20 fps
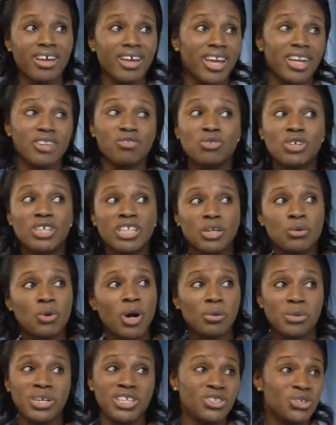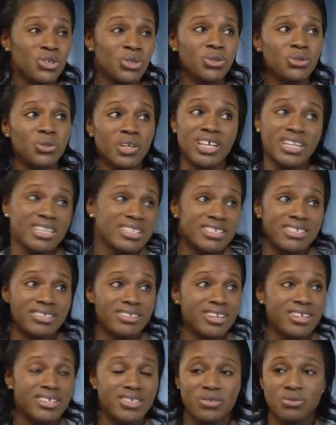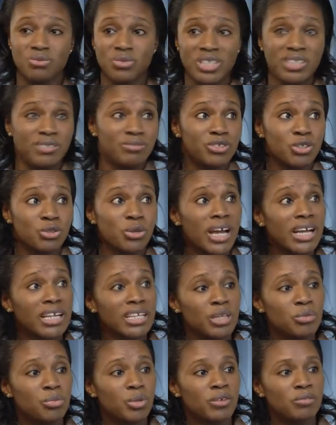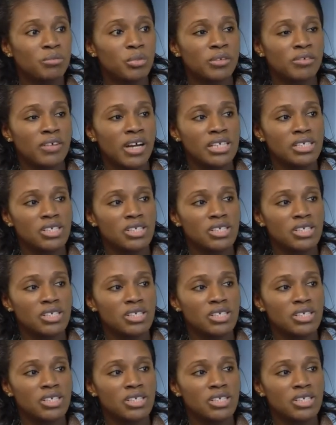And really what we do is, is we directly pro provide